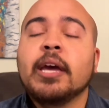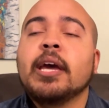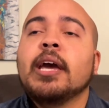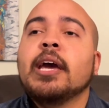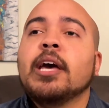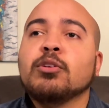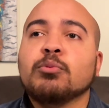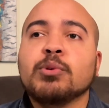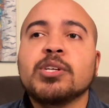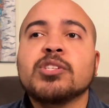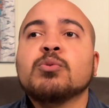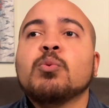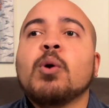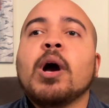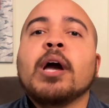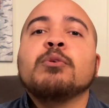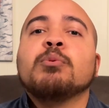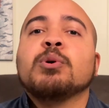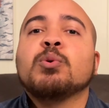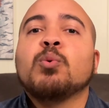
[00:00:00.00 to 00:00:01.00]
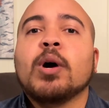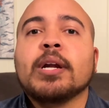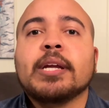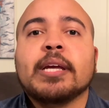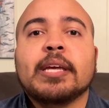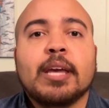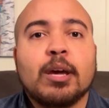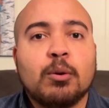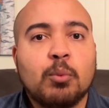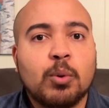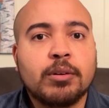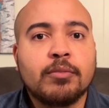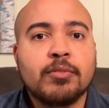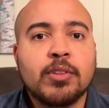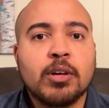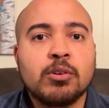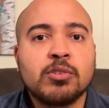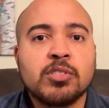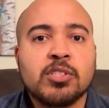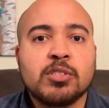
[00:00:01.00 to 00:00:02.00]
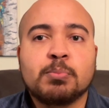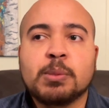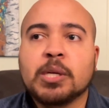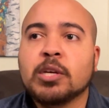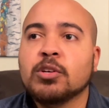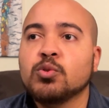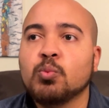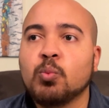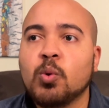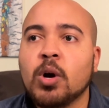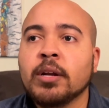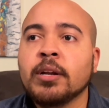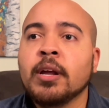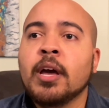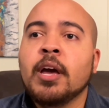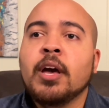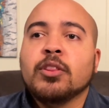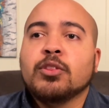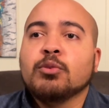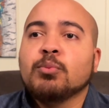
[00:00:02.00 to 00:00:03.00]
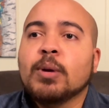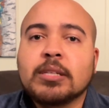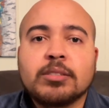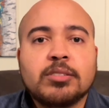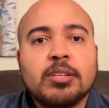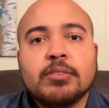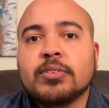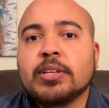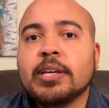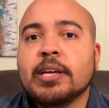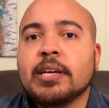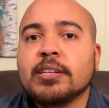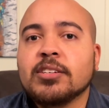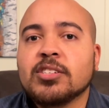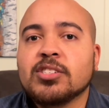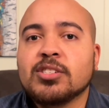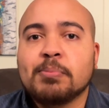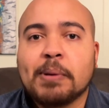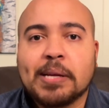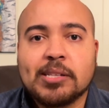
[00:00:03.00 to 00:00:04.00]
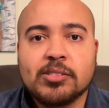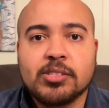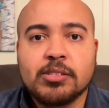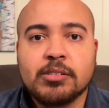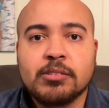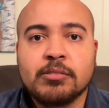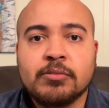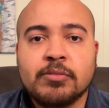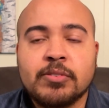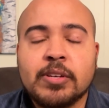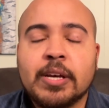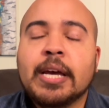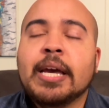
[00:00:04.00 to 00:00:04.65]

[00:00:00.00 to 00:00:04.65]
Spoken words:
And the reason why you would want to get one of those is because 1, they're relatively inexpensive,